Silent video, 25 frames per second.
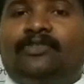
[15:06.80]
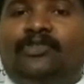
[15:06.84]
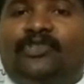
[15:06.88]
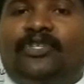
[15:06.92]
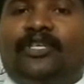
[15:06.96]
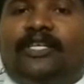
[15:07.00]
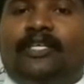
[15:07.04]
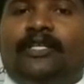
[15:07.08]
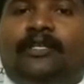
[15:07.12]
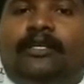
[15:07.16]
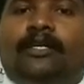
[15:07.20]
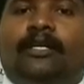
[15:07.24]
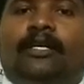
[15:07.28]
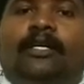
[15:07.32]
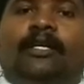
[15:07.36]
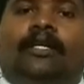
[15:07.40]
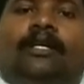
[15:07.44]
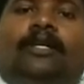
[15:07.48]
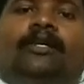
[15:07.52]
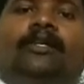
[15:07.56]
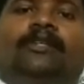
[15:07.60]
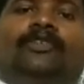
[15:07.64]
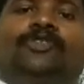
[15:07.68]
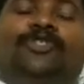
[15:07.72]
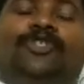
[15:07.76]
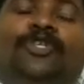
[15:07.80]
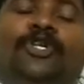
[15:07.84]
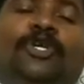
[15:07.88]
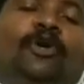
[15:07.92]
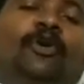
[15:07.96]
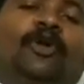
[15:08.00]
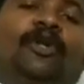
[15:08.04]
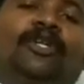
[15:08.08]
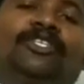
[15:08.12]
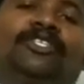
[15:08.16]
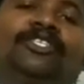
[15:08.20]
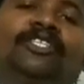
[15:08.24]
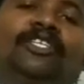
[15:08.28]
see,
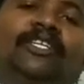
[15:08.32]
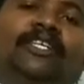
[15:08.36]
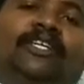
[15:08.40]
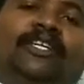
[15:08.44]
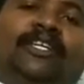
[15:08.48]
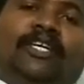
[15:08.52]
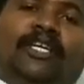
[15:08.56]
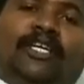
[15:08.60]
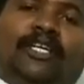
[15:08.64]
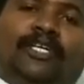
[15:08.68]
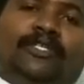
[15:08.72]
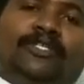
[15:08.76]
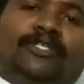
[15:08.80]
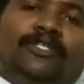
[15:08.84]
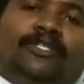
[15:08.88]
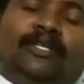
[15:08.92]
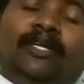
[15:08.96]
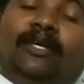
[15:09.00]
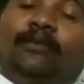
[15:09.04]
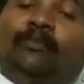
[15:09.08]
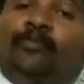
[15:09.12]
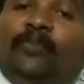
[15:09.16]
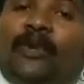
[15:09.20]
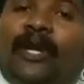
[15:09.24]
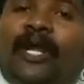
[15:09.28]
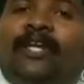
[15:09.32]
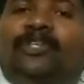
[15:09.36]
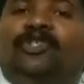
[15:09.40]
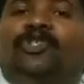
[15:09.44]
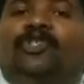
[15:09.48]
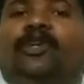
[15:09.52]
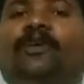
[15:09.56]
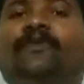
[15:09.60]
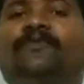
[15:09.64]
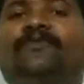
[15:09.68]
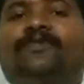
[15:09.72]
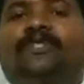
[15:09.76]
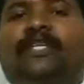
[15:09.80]
Geology is a branch
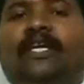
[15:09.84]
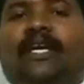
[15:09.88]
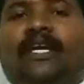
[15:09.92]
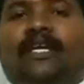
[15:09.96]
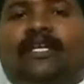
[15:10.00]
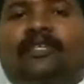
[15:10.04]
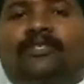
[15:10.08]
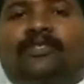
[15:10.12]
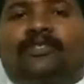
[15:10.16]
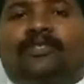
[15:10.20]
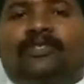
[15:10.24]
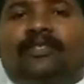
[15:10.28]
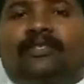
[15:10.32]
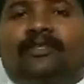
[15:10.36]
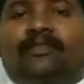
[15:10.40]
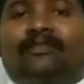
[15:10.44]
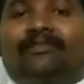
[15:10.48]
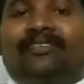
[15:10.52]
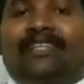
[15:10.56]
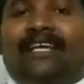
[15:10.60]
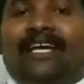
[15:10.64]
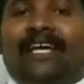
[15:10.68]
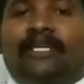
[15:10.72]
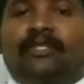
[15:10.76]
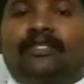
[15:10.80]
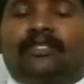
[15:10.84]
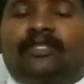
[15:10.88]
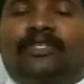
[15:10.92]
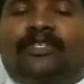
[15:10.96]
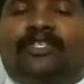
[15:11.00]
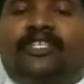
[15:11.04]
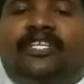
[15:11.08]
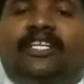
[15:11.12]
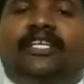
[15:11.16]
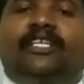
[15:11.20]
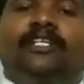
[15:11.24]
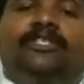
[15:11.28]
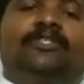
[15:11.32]
of science that
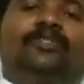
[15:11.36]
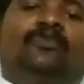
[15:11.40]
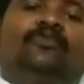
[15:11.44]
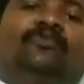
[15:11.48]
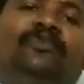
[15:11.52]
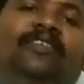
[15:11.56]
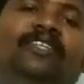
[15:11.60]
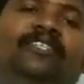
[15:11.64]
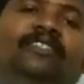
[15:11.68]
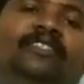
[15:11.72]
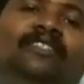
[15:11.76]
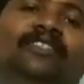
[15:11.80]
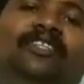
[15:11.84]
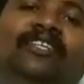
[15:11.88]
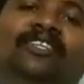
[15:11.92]
deals with